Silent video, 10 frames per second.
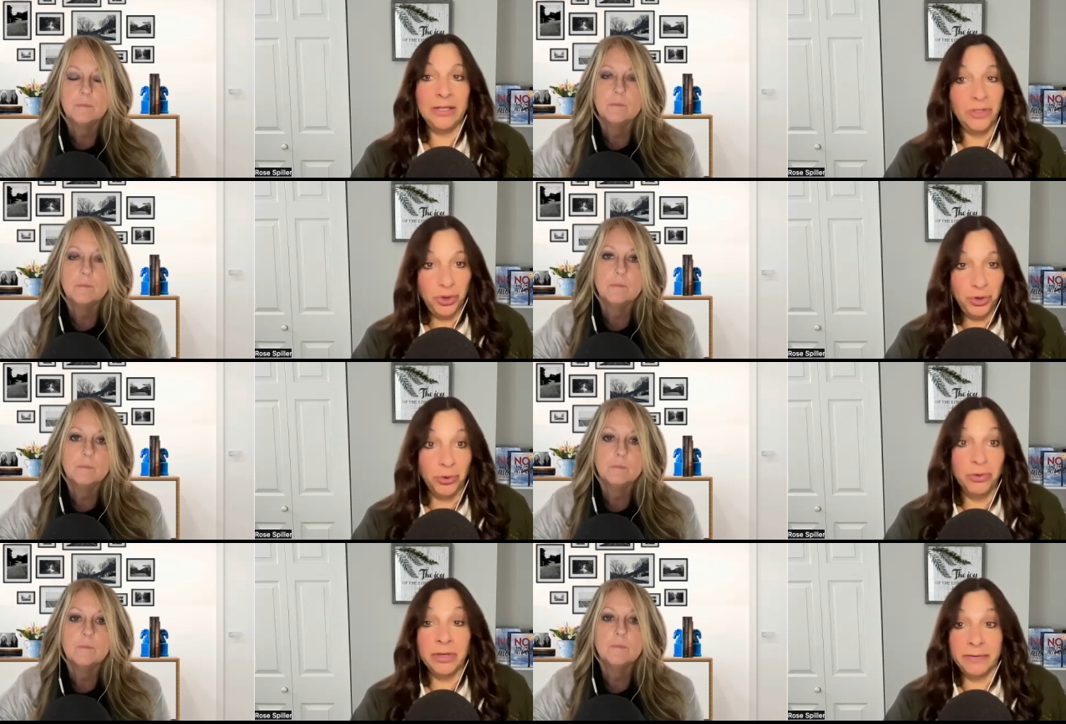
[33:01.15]
Speaker 1: in the
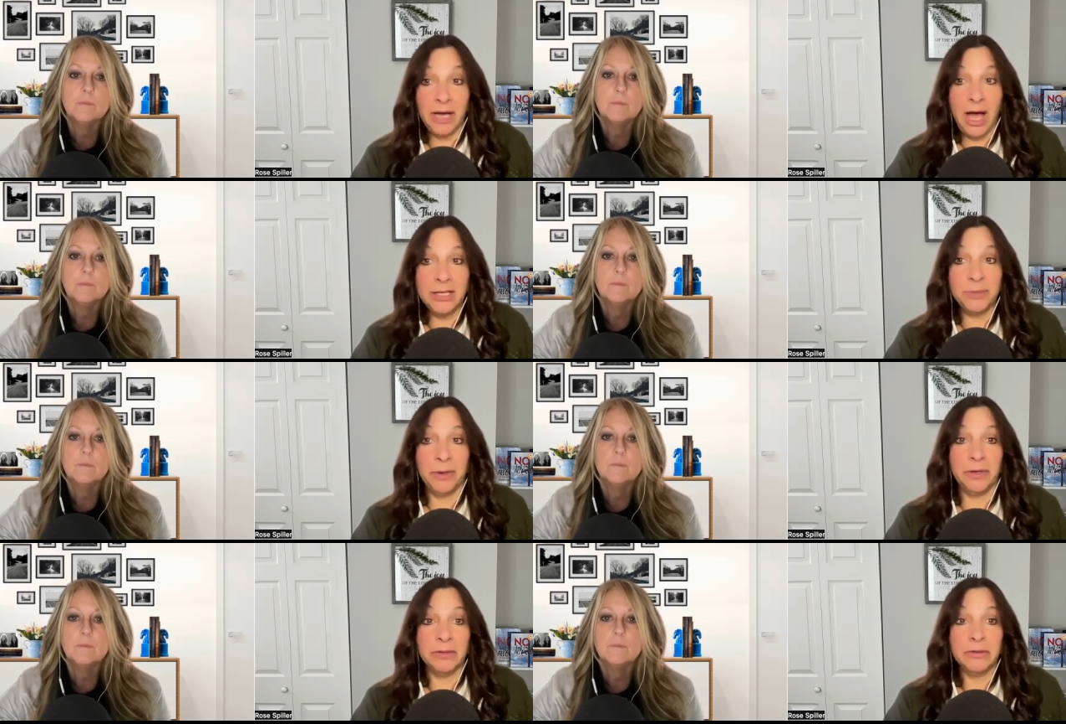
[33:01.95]
truth of the
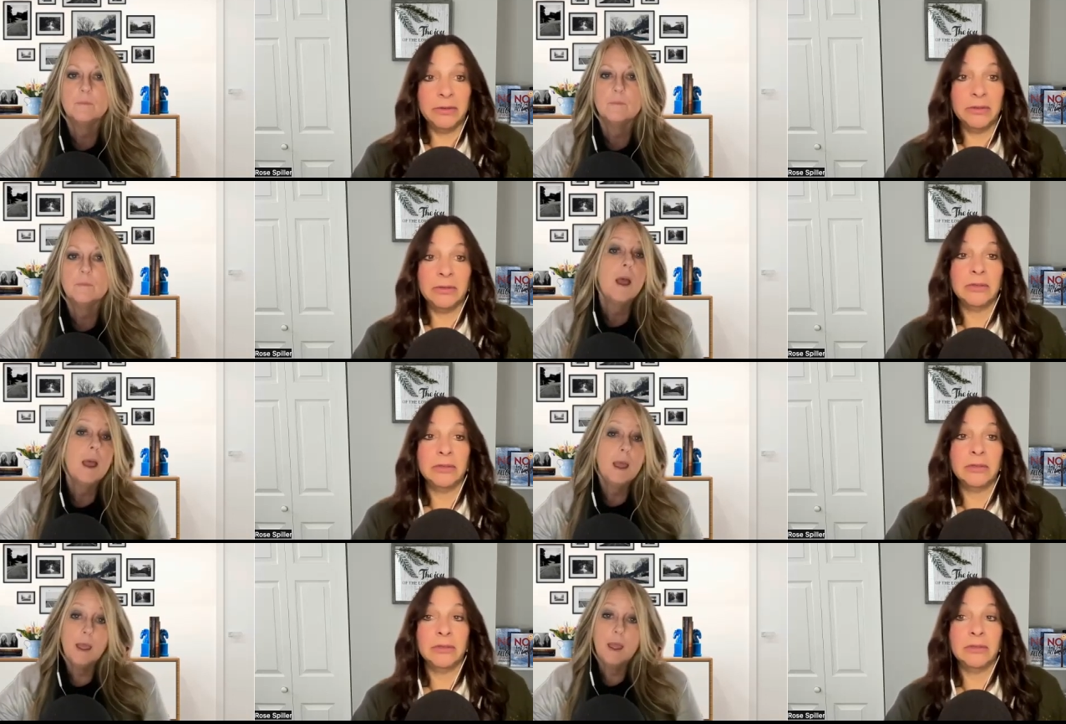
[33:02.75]
gospel.
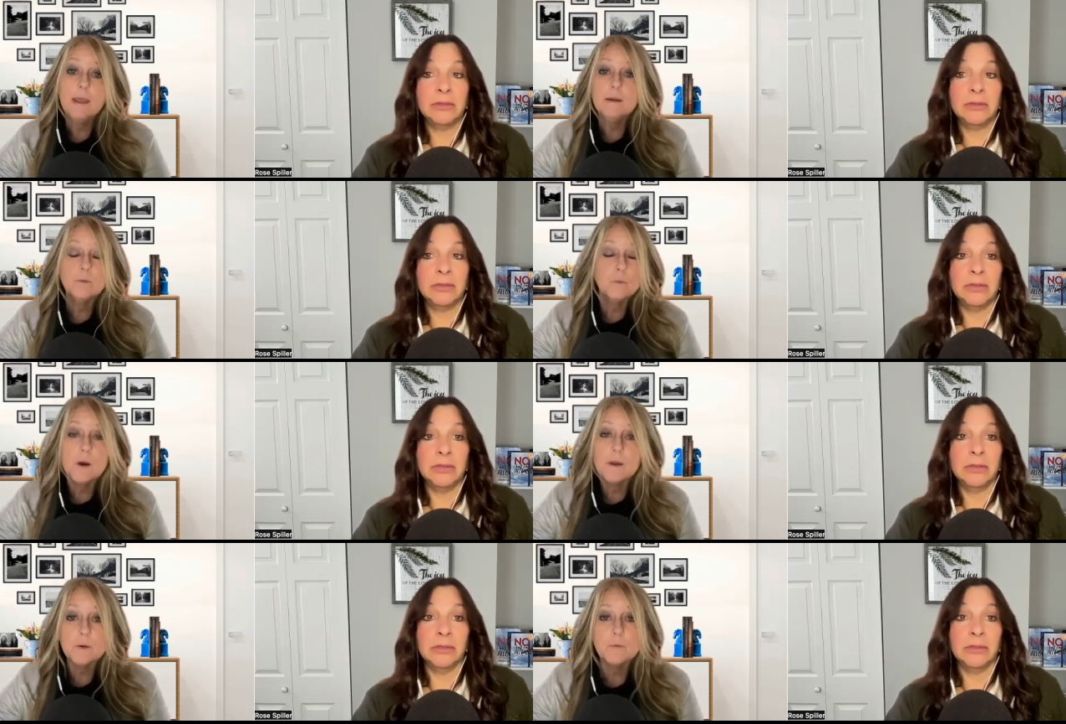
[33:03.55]
Speaker 2: And
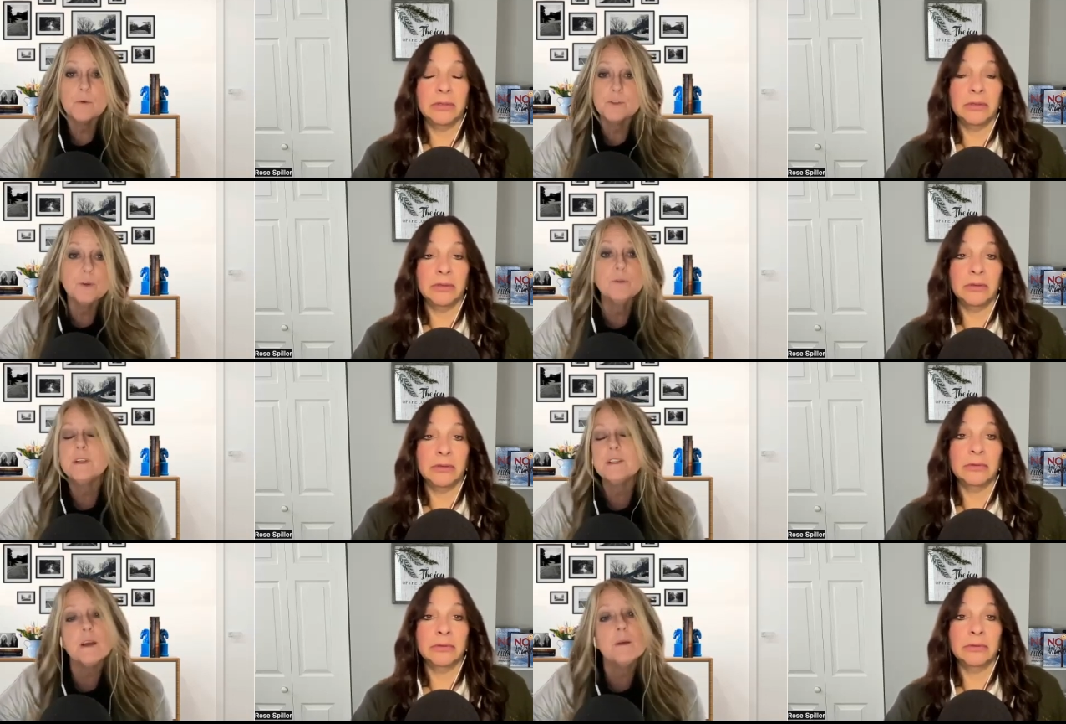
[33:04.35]
while there were
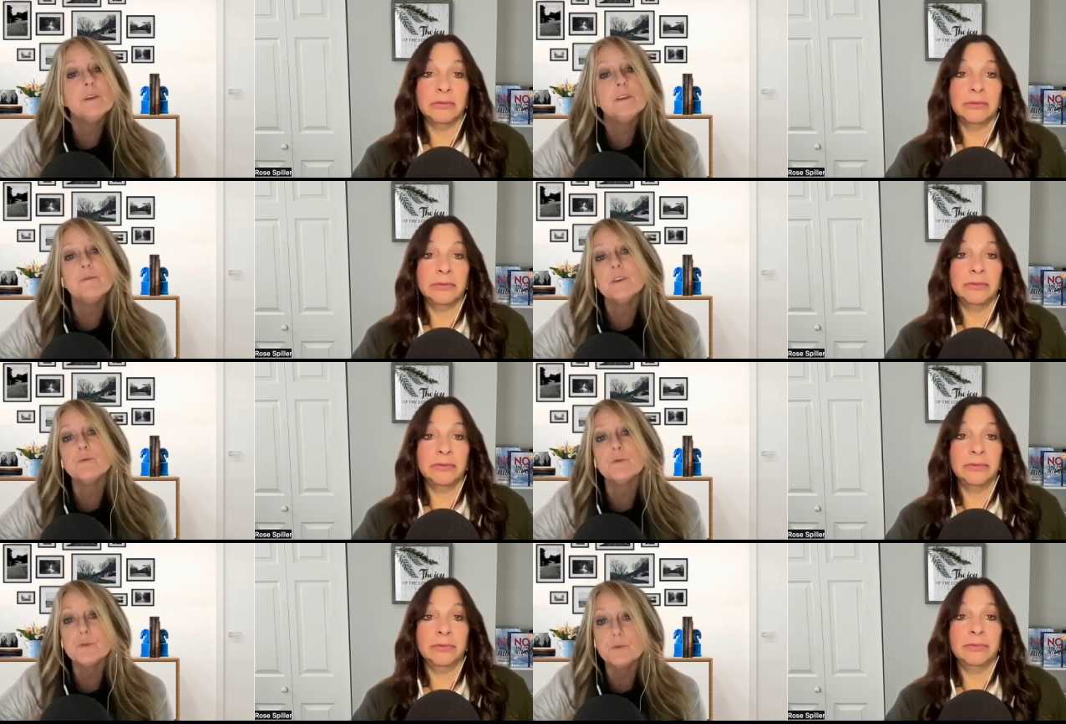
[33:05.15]
certainly some
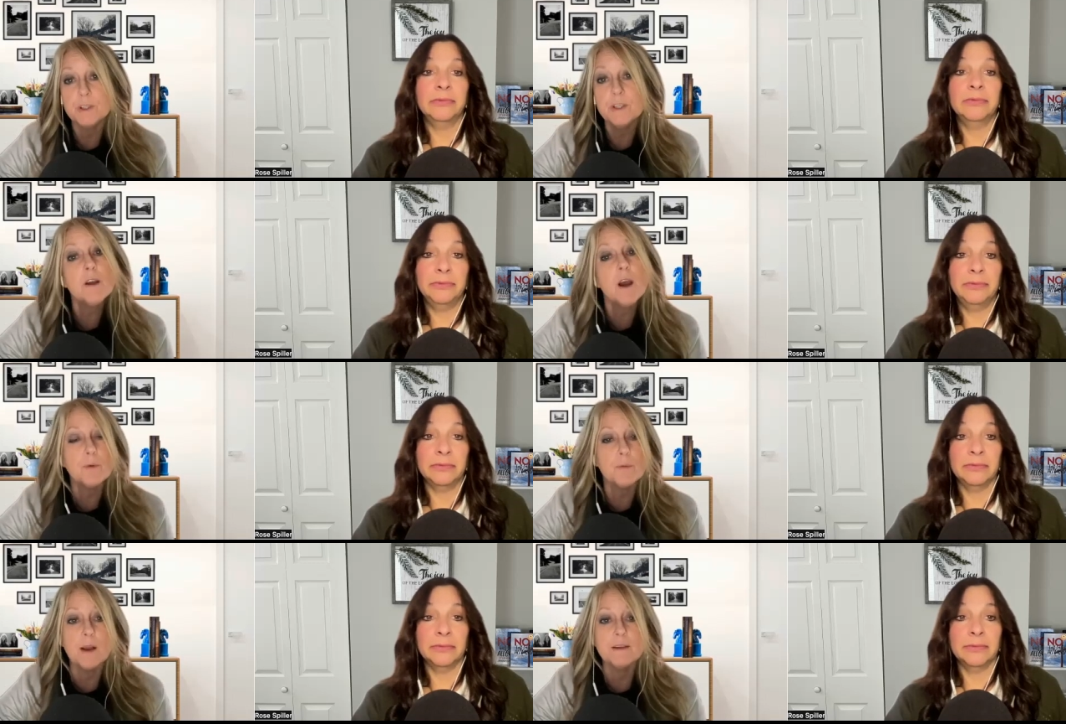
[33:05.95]
individuals who did
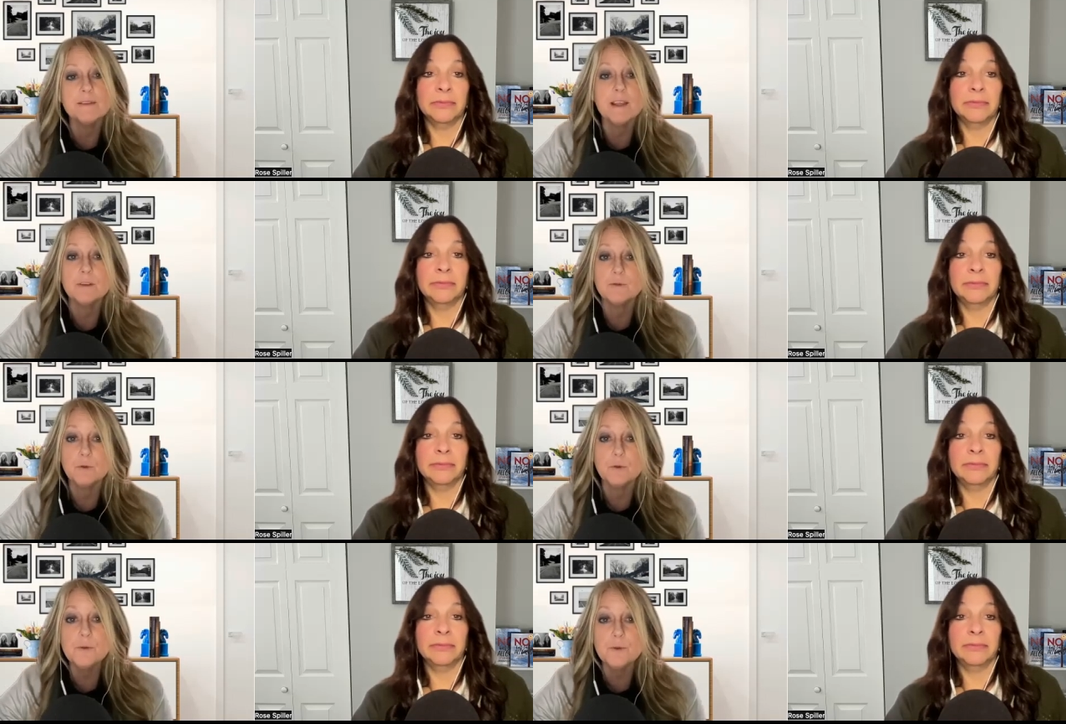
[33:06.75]
compromise that
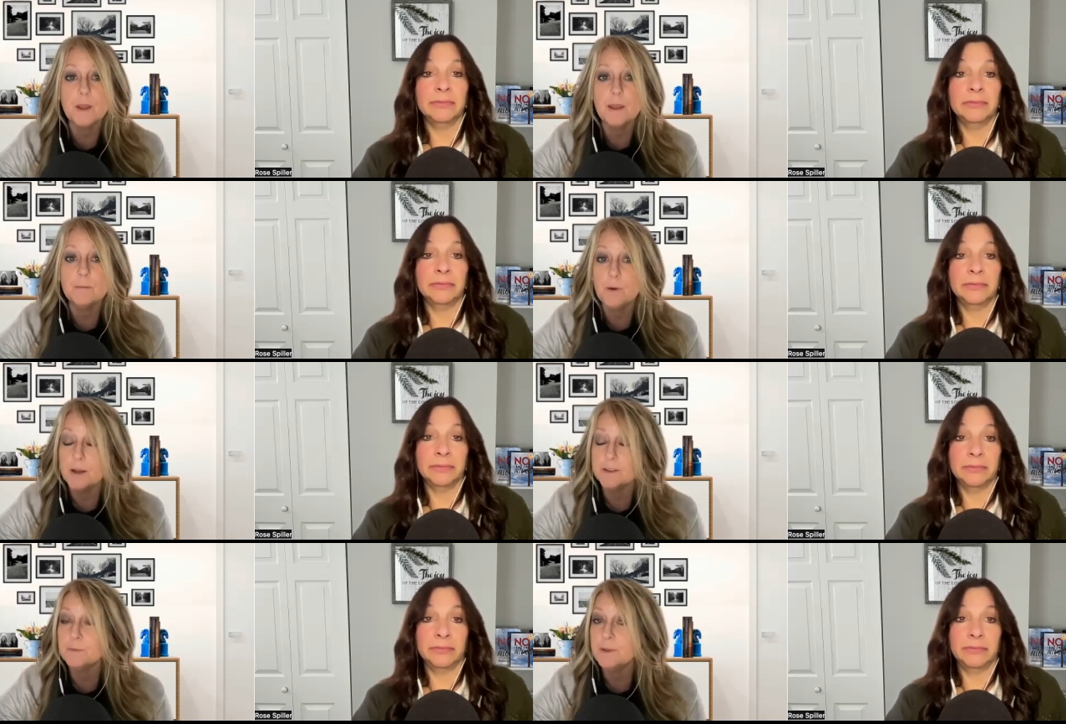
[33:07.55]
truth and
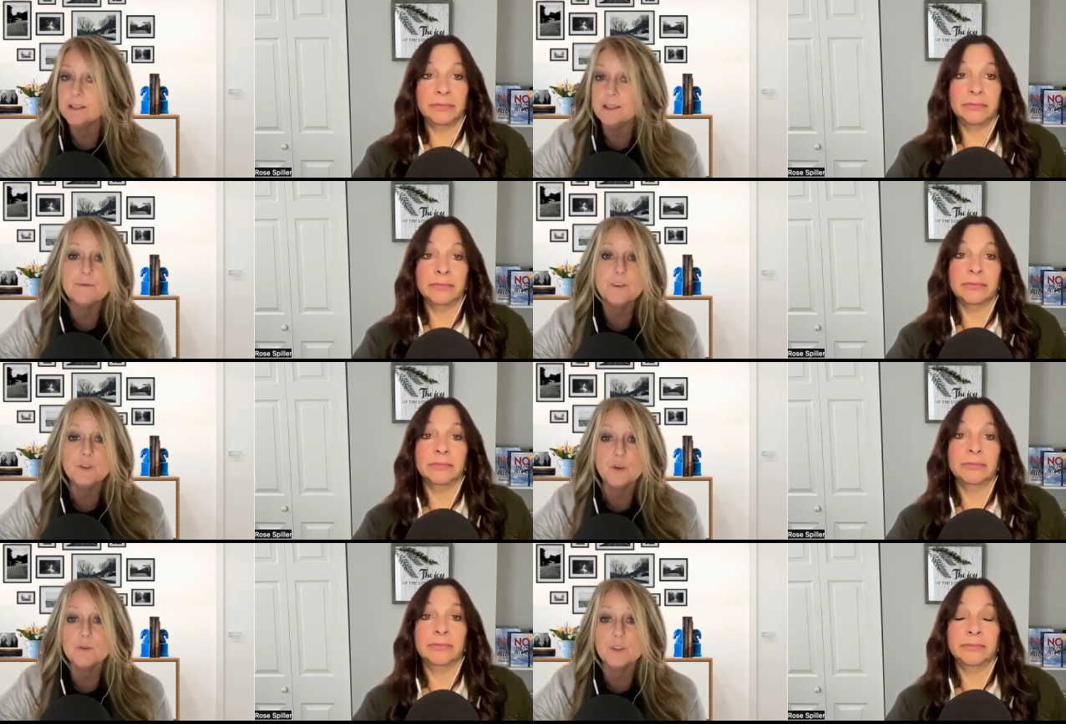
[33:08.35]
possibly left the
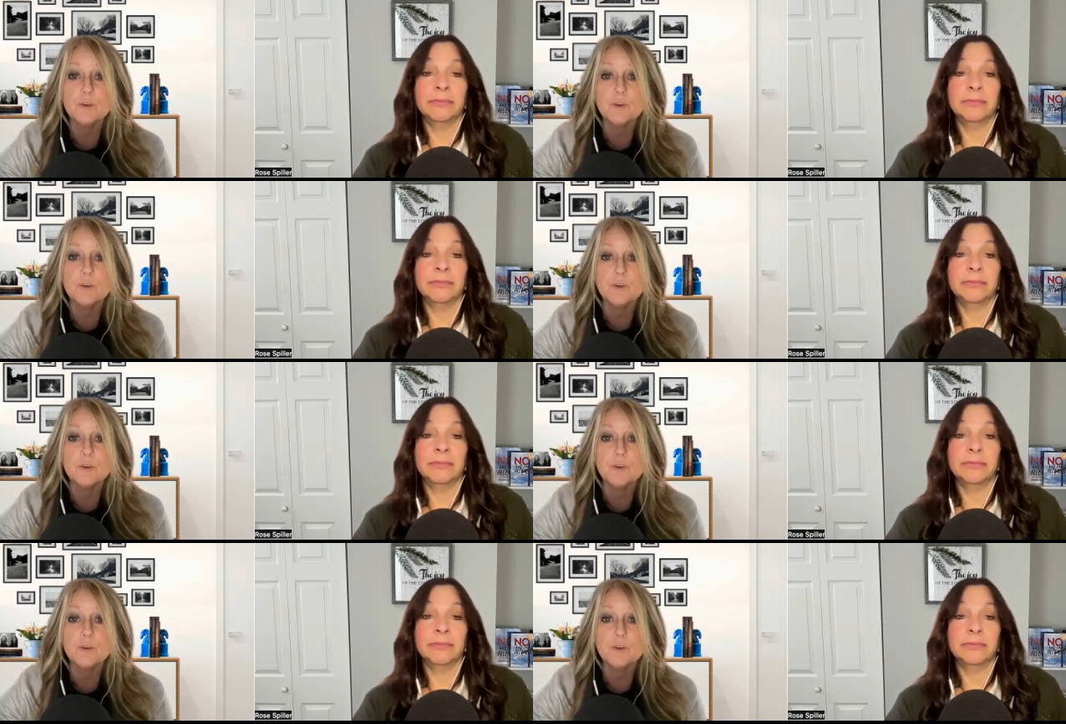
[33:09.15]
church and